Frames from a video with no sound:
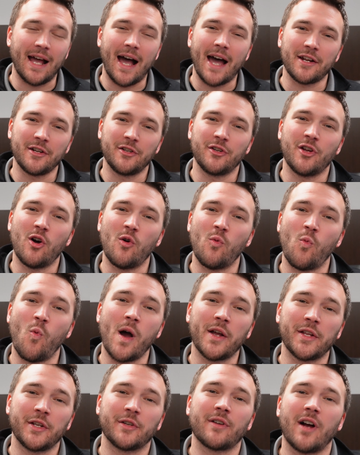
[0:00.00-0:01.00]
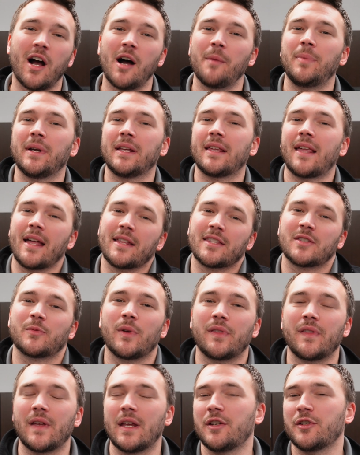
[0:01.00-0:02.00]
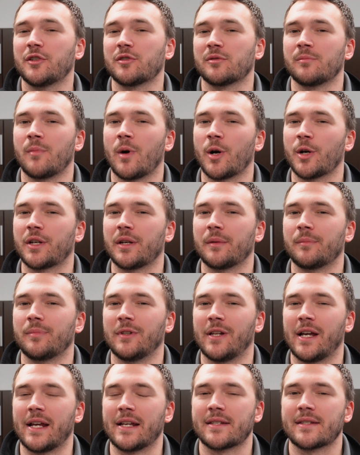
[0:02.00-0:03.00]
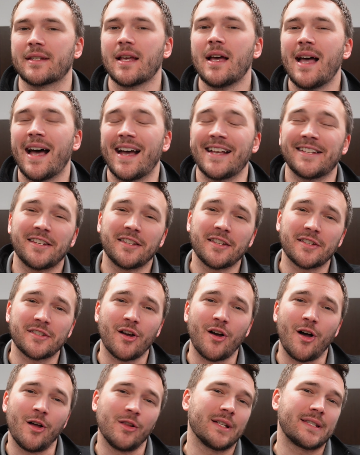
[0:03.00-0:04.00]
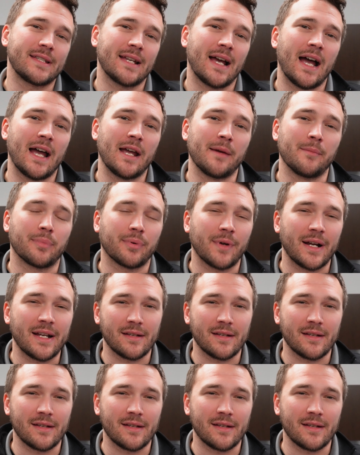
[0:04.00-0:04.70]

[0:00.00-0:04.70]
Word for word: gotta know what you're up against within your marketplace. I see this all the time.